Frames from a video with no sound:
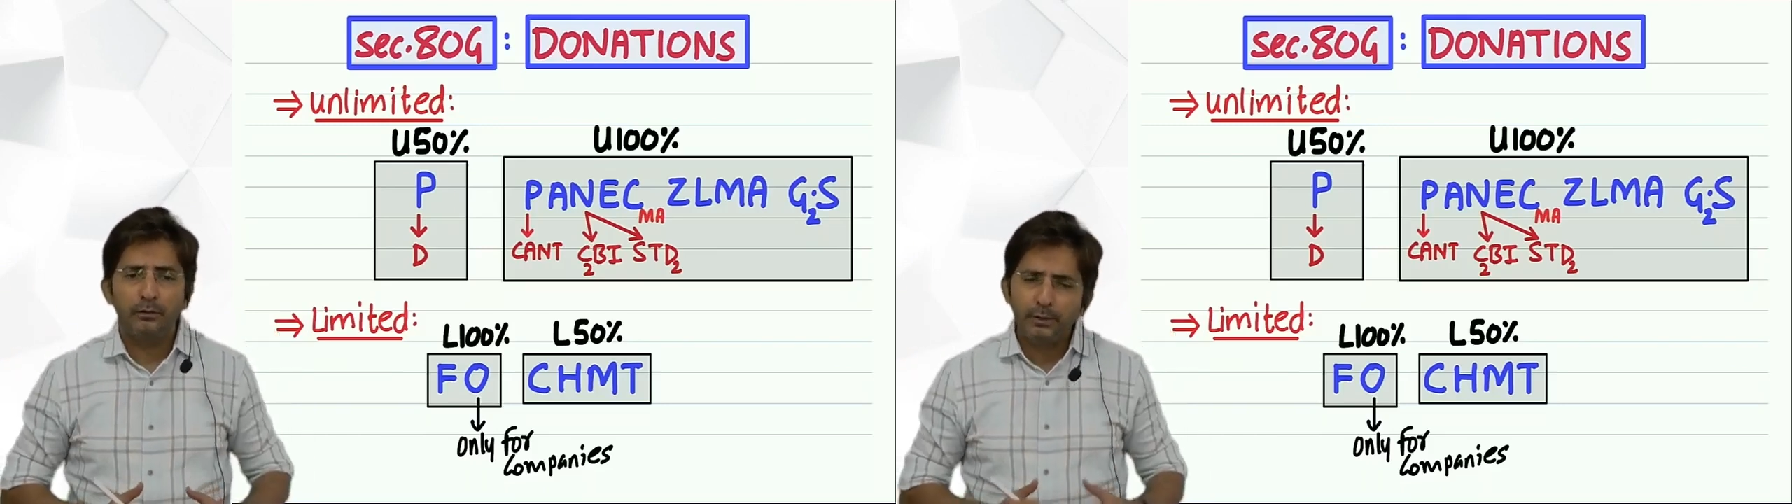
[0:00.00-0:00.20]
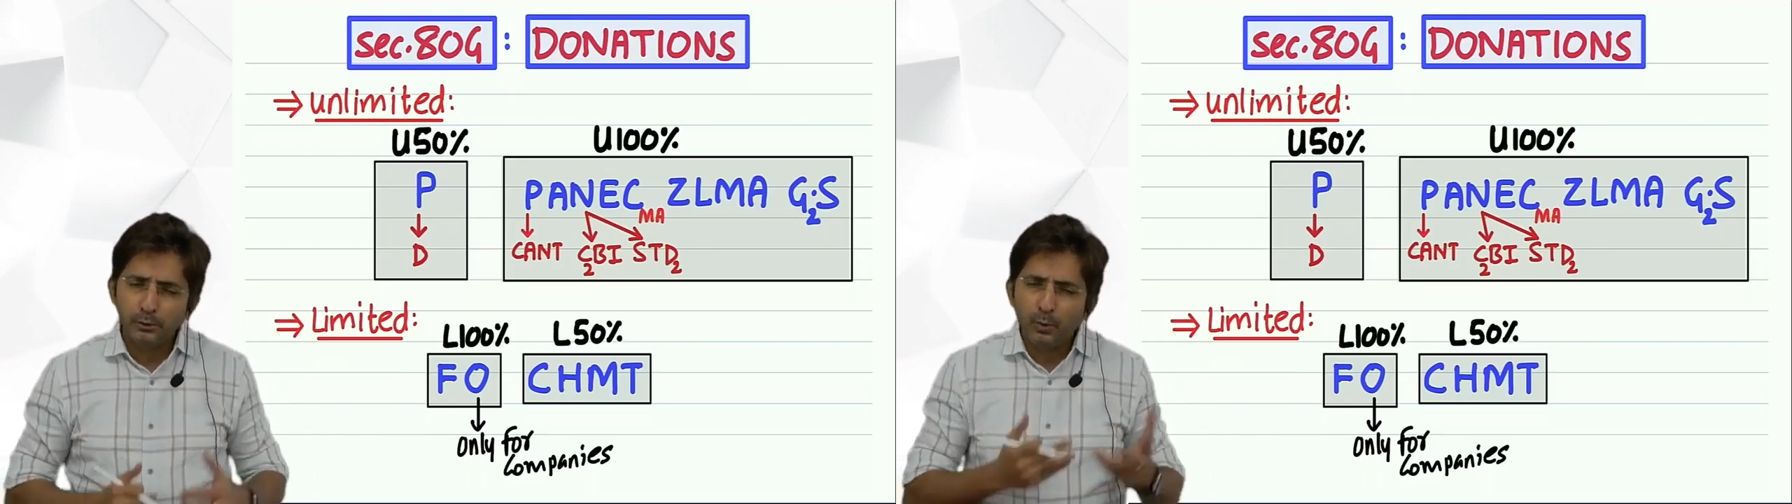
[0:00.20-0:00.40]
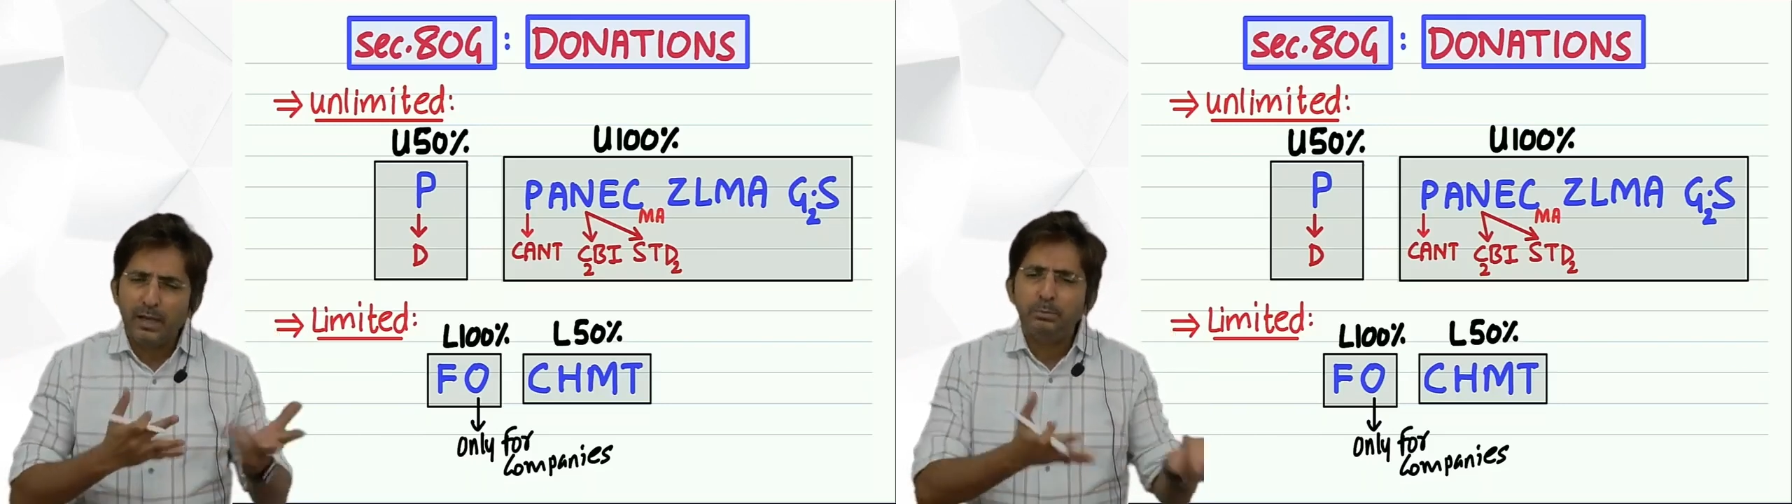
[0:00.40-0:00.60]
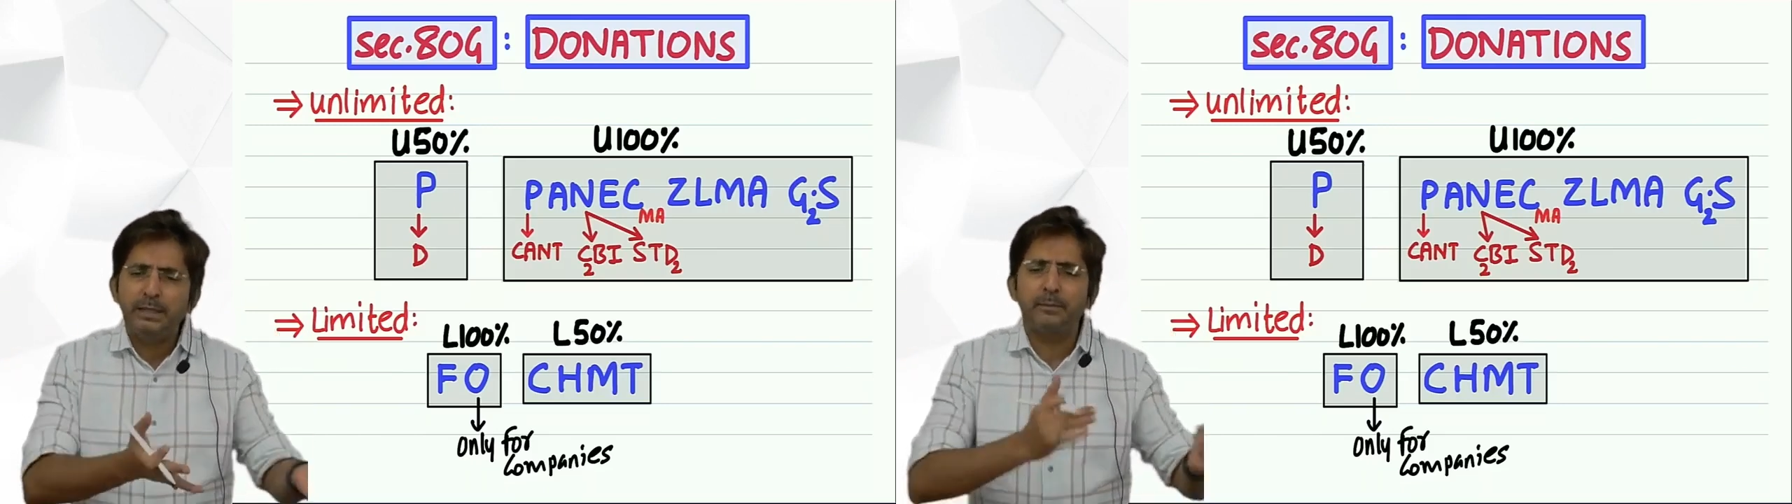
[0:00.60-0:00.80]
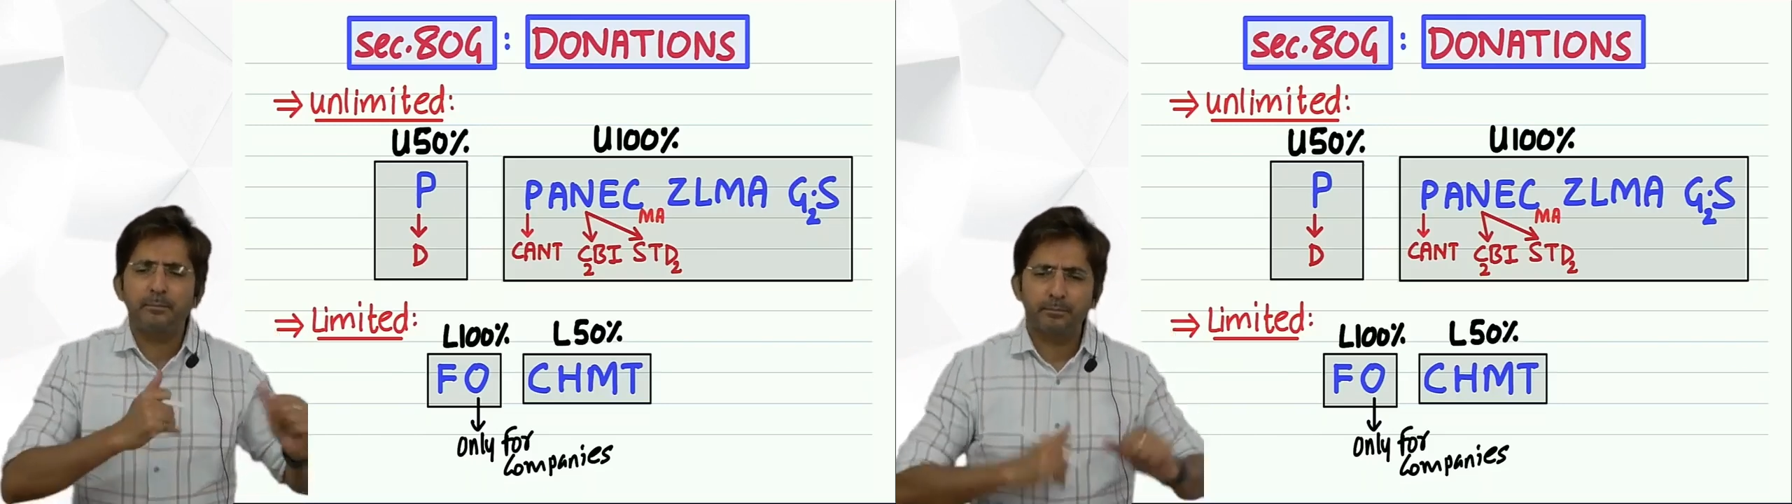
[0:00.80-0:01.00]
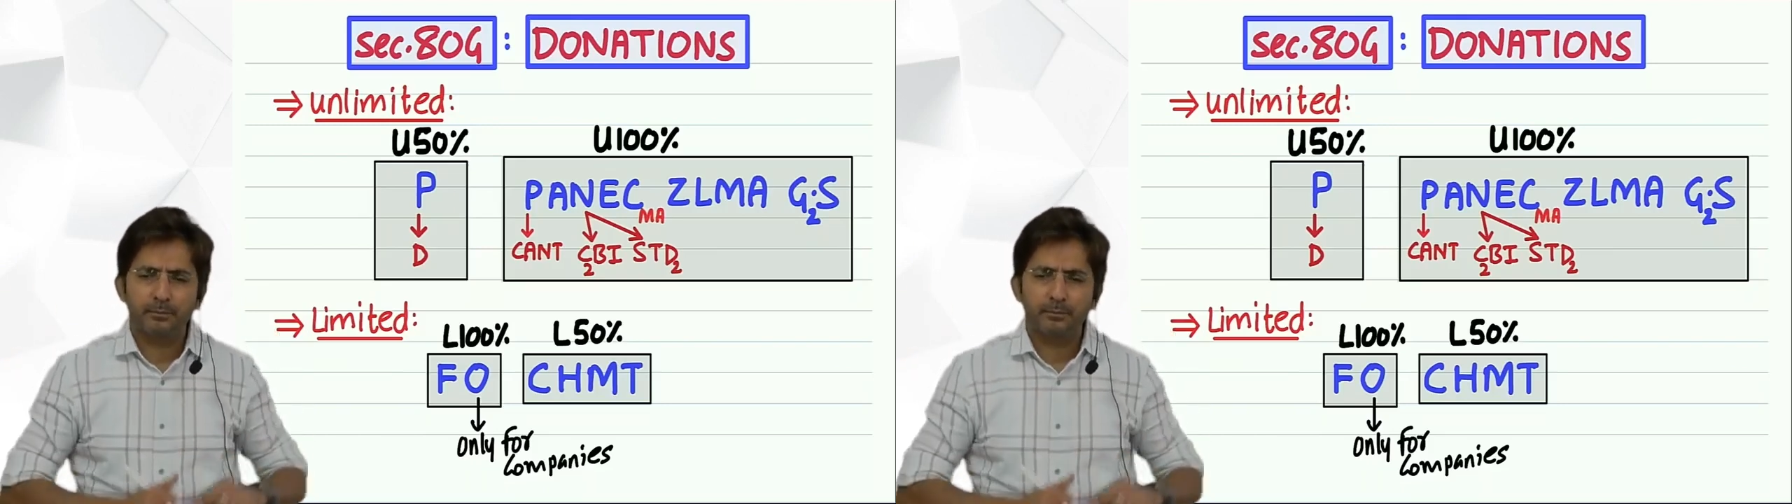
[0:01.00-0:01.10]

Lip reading: we should help them